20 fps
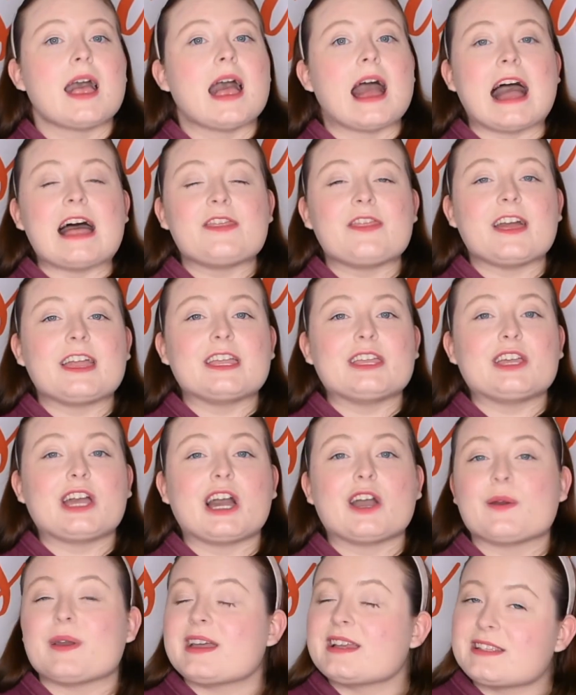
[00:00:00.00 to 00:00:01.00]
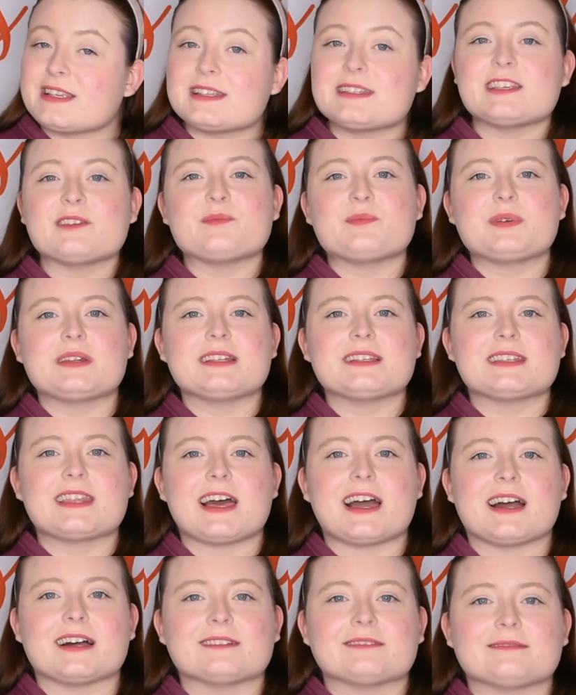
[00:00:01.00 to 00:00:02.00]
And there you go, it's as simple as
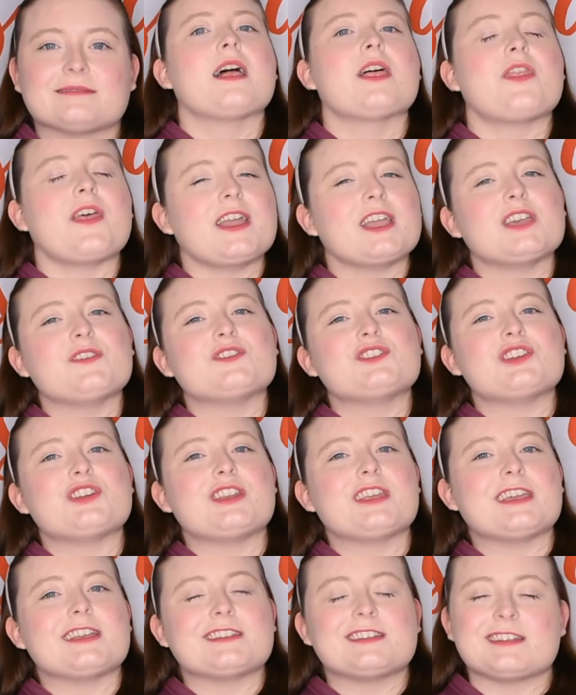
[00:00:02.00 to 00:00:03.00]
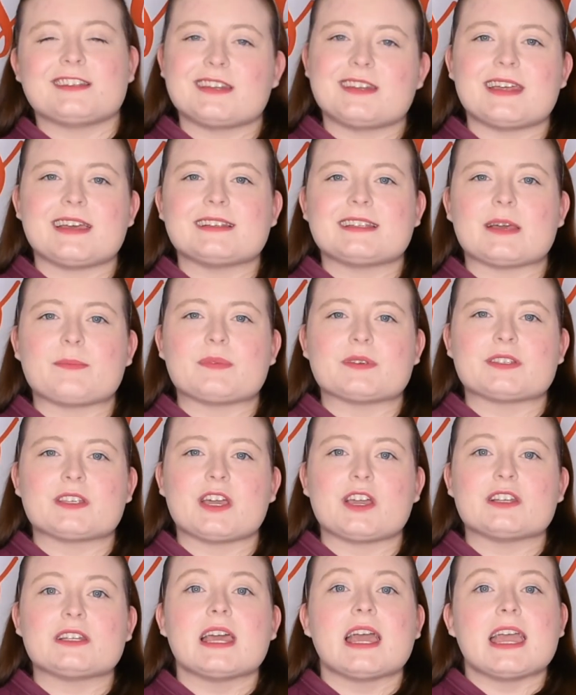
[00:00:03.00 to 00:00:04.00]
that. Thank you for tuning into today's
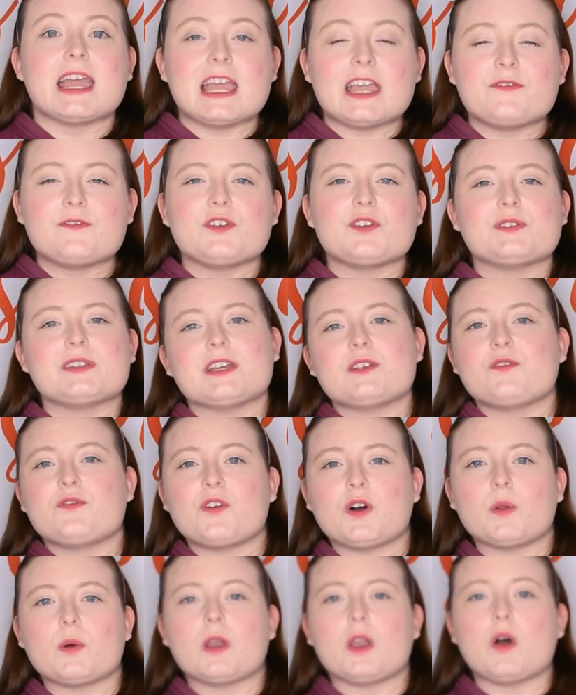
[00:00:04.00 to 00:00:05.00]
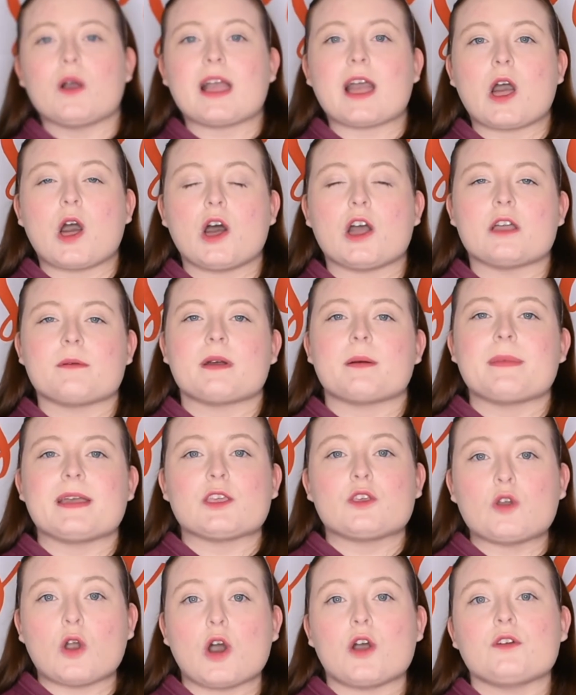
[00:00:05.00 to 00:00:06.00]
episode. If you did follow along at home and
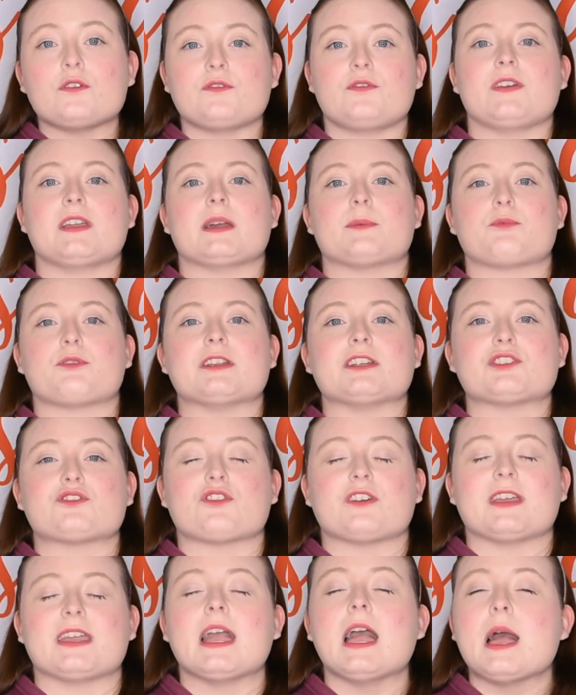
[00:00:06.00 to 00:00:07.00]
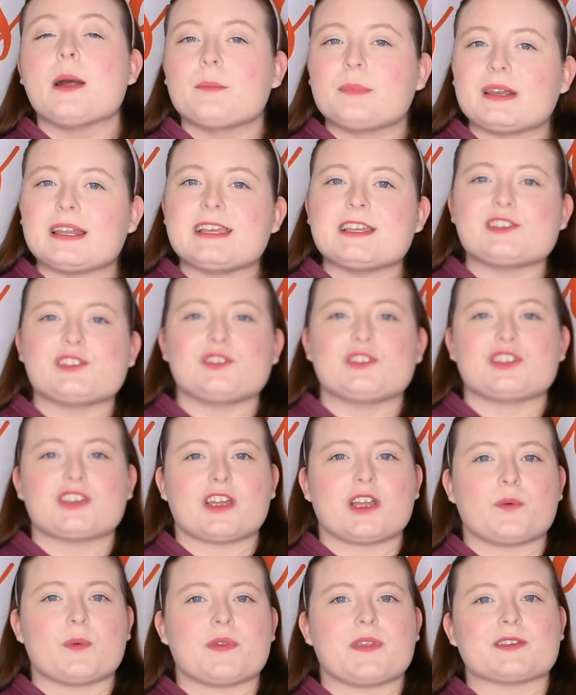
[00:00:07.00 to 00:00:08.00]
make your own fingerprint tree, please do
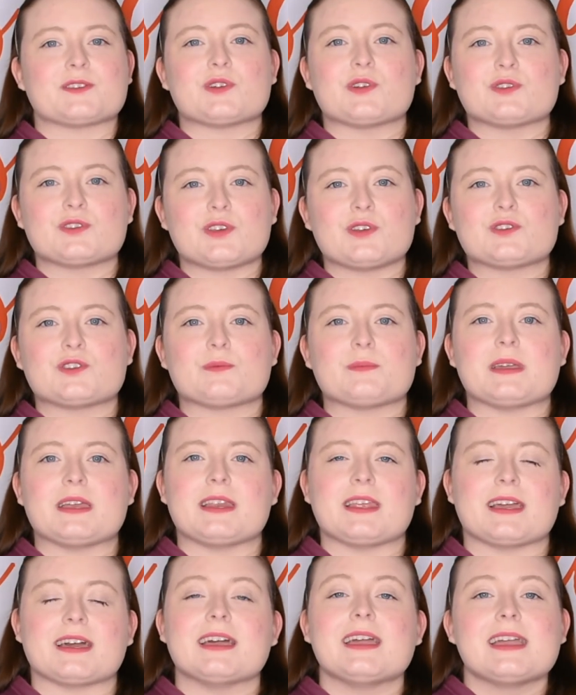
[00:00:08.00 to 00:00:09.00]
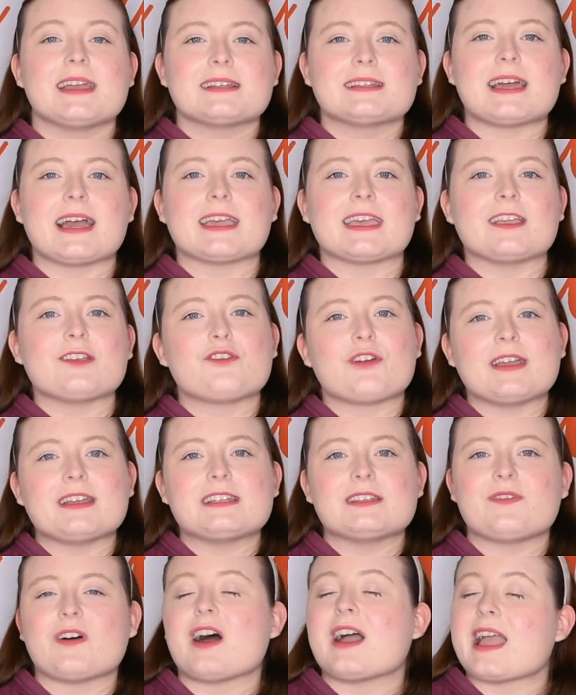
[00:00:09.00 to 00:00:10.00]
share it with us on social media, tagging
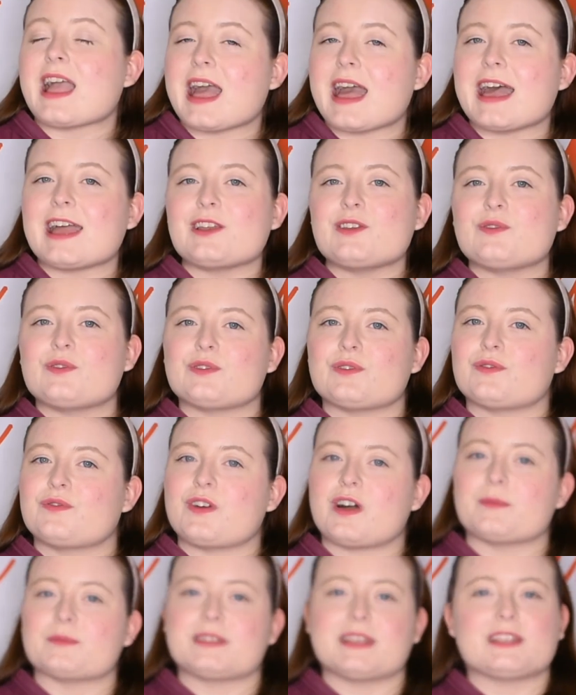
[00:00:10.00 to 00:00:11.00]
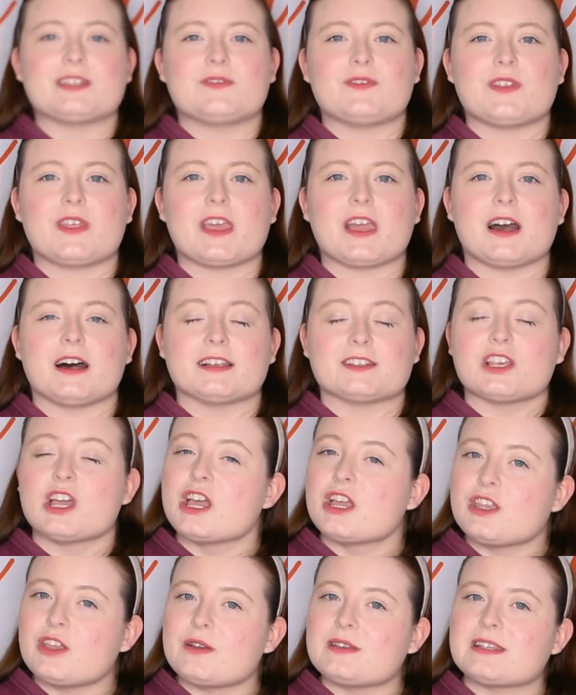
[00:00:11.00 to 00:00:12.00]
Creative Eye and Norden Farm Centre for the Arts
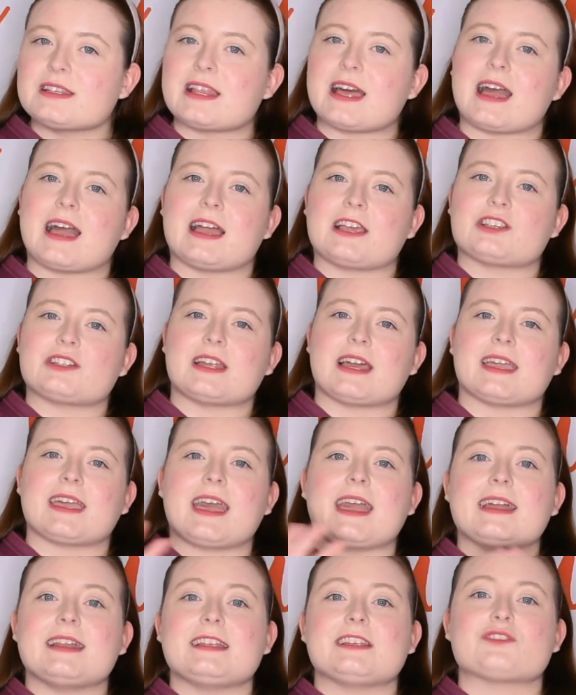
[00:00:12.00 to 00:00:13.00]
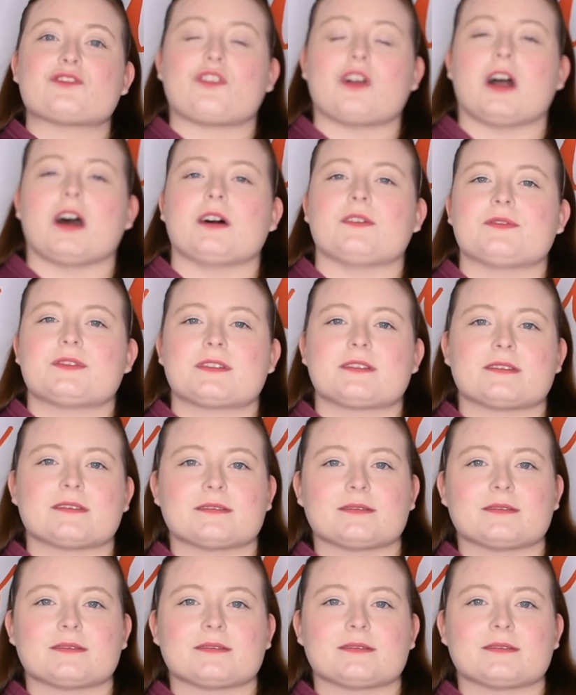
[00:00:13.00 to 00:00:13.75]
using that hashtag Kayleigh's Crafts.